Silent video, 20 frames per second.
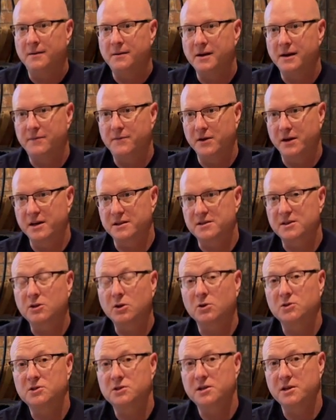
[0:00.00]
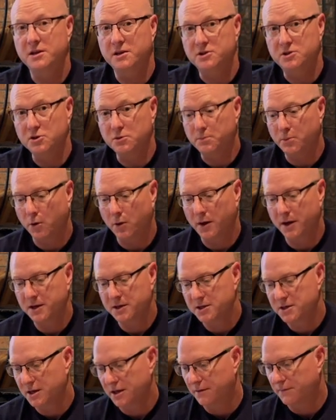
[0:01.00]
if it gets close to the dew
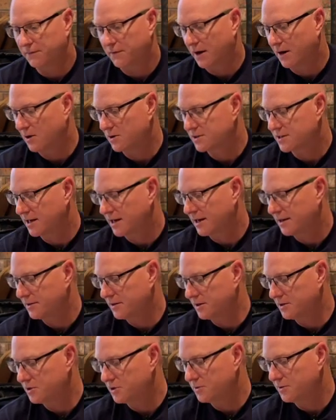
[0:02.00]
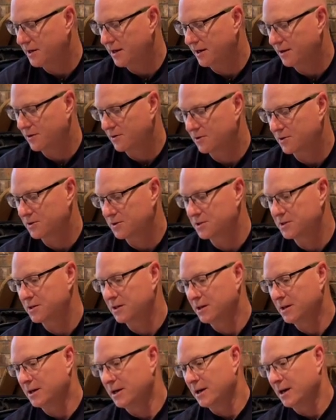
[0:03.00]
point, it fires on the dew heaters
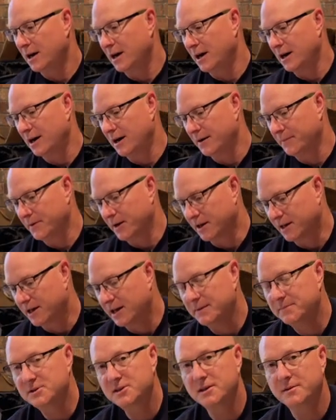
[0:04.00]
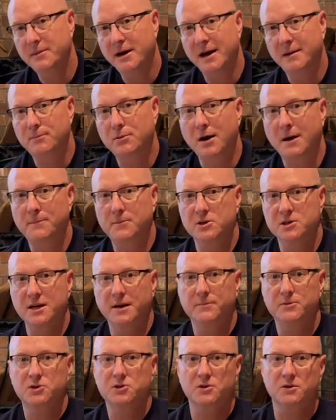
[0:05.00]
and keeps them at proper
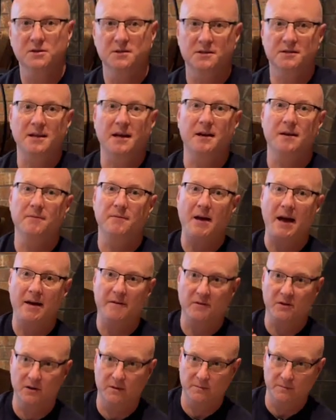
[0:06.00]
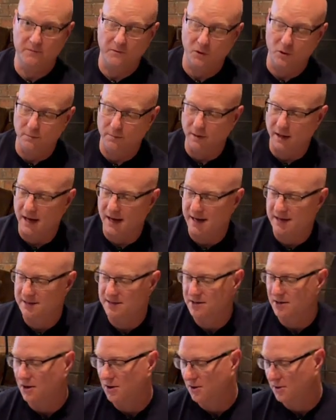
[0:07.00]
temperature instead of having them full
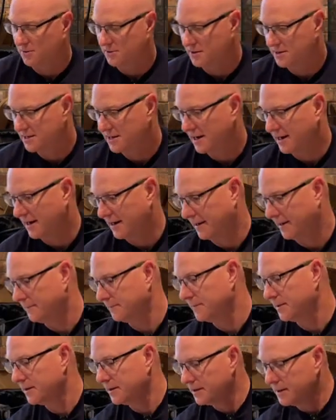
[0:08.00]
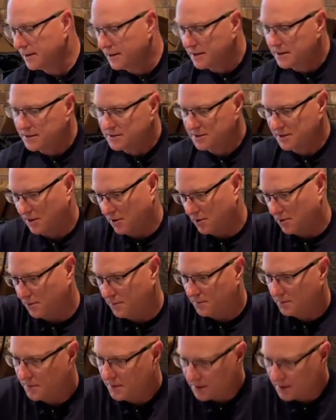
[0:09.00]
blast all the time. So,